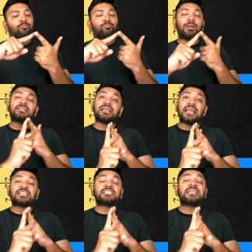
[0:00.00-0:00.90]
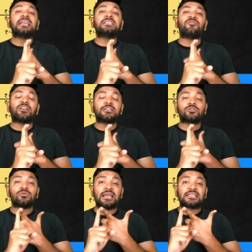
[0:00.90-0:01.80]
plus exchange difference
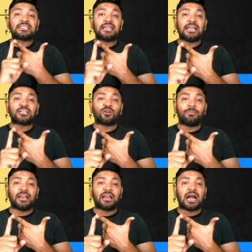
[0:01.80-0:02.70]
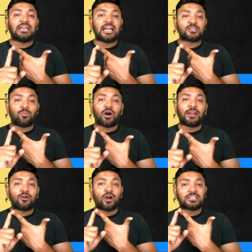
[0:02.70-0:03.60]
to the extent they should be regarded as
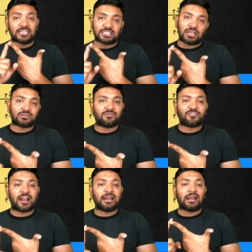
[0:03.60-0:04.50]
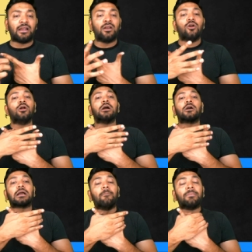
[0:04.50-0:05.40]
borrowing cost 6,500,
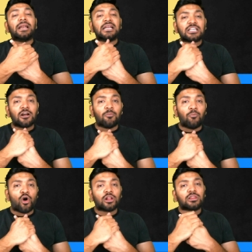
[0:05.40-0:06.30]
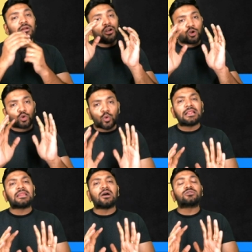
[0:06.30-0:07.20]
combination of both
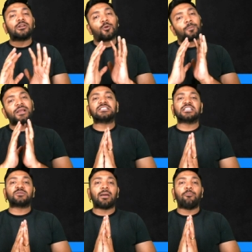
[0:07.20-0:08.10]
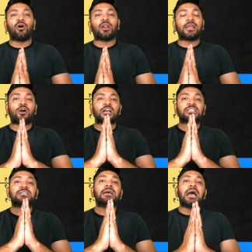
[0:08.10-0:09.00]
12,000 rupees is my borrowing
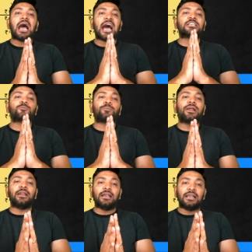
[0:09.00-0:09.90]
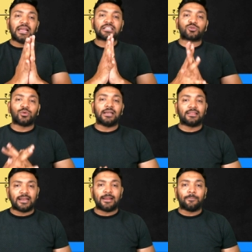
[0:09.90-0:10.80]
cost as per Ind AS
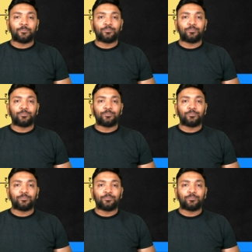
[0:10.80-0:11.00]
23.